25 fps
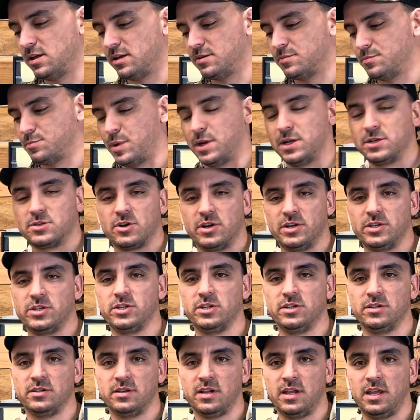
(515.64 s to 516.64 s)

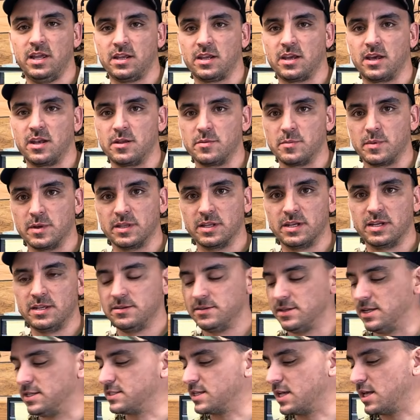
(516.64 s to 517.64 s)
Penetration and cutting ability.
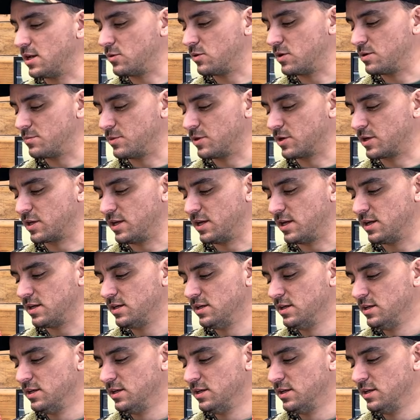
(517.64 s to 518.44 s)
That's kind of what I'm looking at.